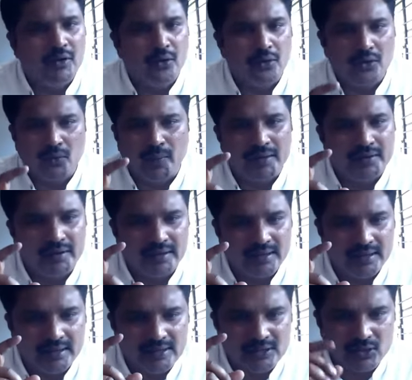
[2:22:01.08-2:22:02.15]
We don't know
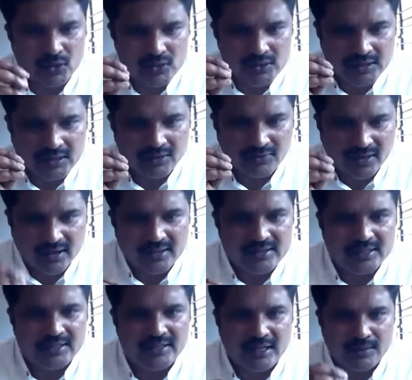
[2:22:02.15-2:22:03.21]
whether he is so
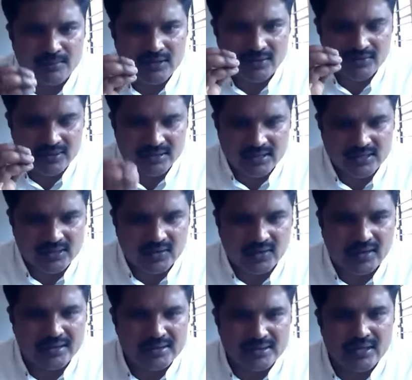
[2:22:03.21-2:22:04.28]
significant in terms of Jesus
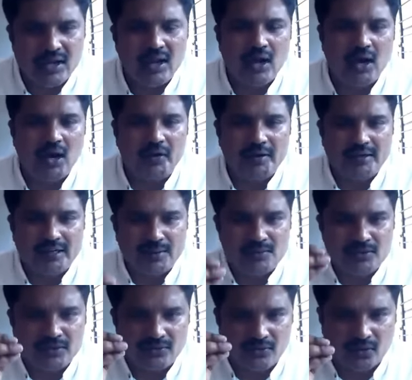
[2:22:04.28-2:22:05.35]
Christ, or in
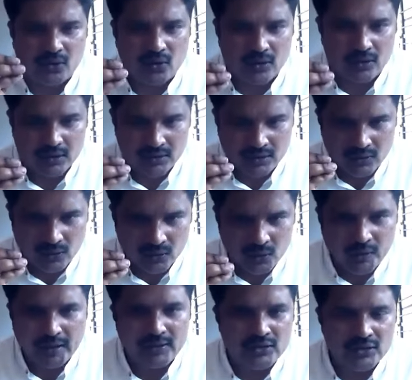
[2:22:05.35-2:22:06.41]
terms of
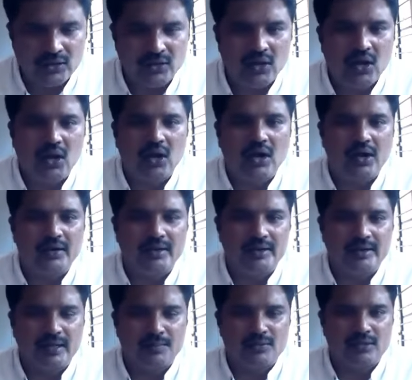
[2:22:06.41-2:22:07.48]
good angel, or
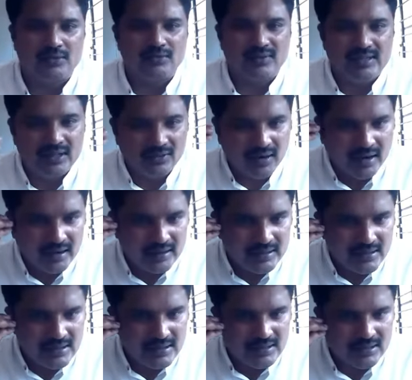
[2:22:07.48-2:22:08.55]
in terms of
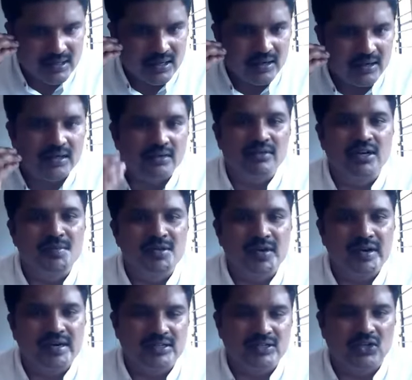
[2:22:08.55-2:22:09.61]
divines,
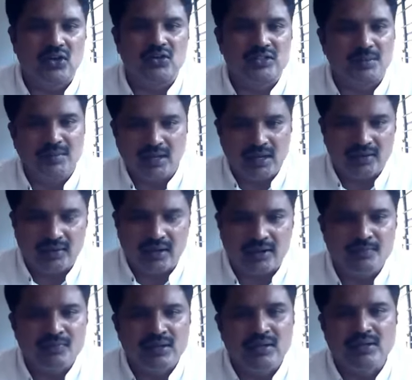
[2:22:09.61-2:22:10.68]
reverberates, or something like
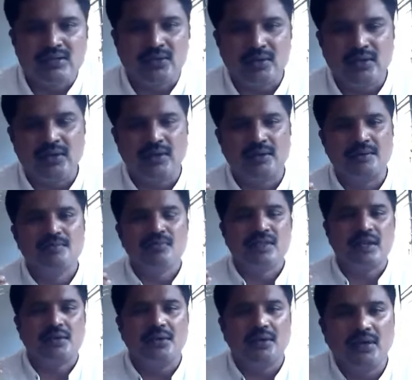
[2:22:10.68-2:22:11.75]
that. So here,
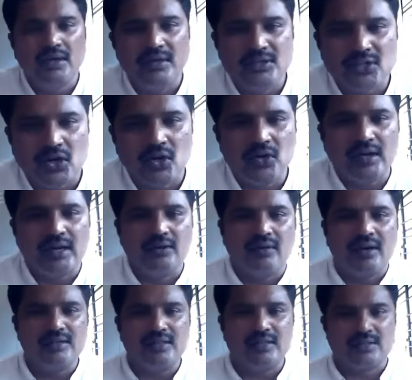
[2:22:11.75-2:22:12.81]
he strongly
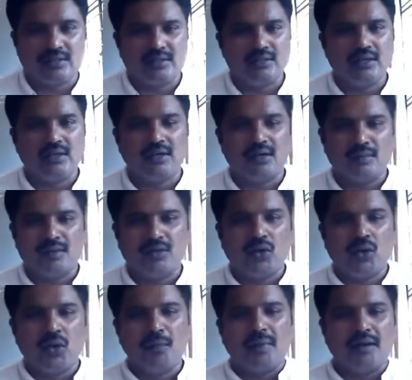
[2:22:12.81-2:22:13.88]
advises that
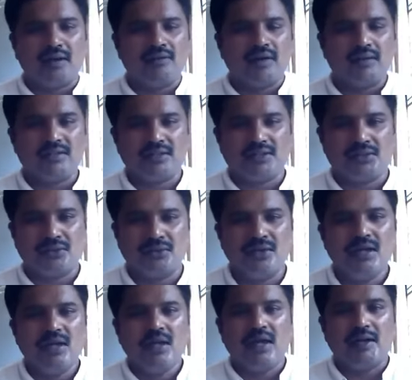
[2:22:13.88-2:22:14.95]
the old man advises
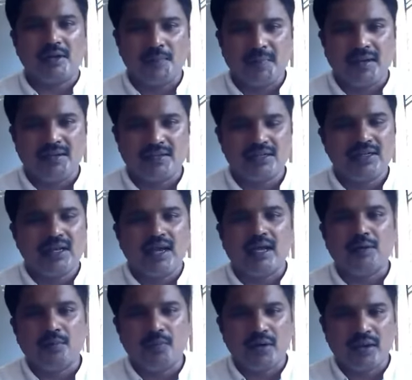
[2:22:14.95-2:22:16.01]
to repent
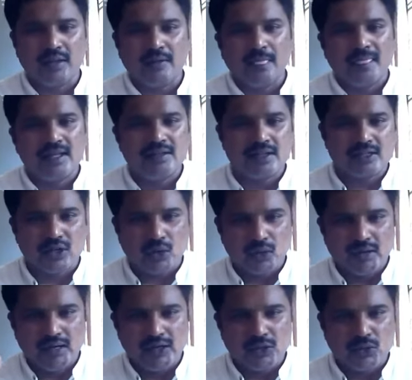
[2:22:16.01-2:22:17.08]
and pray. That's the
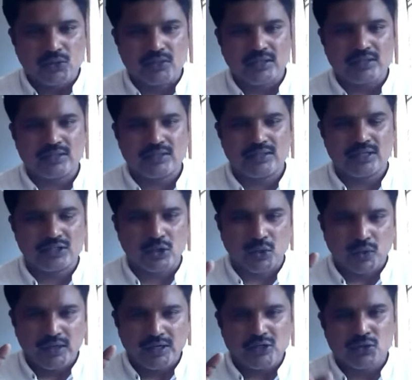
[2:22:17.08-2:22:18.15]
only two things. That's
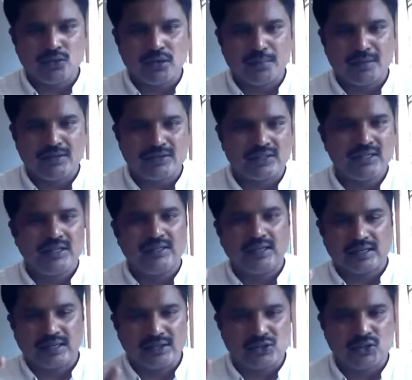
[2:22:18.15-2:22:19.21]
the only two weapons
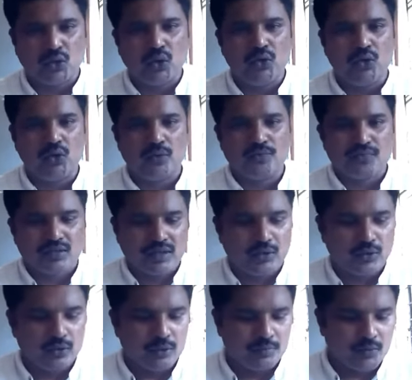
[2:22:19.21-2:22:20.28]
that can solve your
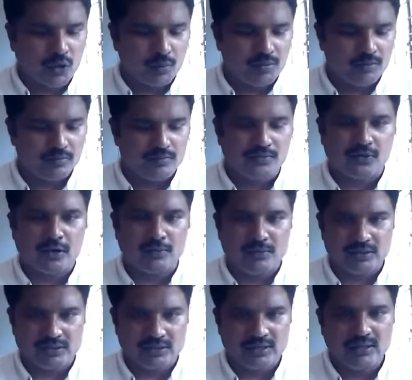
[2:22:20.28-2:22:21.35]
problem
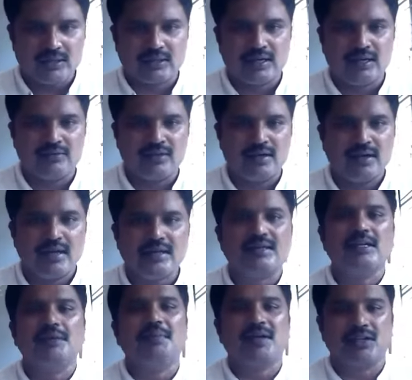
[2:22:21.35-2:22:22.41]
from this kind of
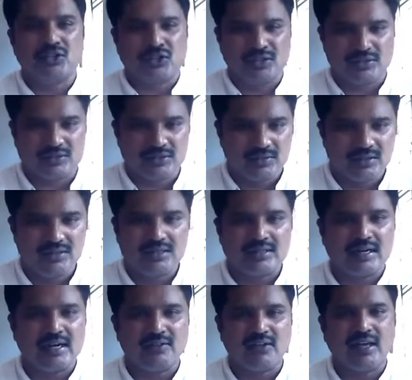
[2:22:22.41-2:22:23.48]
repercussions,
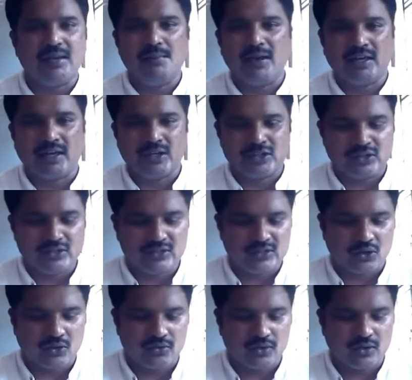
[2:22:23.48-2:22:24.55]
this kind of
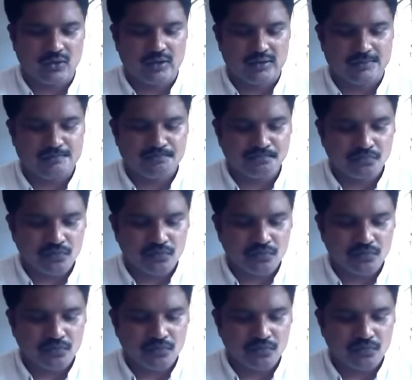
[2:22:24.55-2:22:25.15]
implications of all that.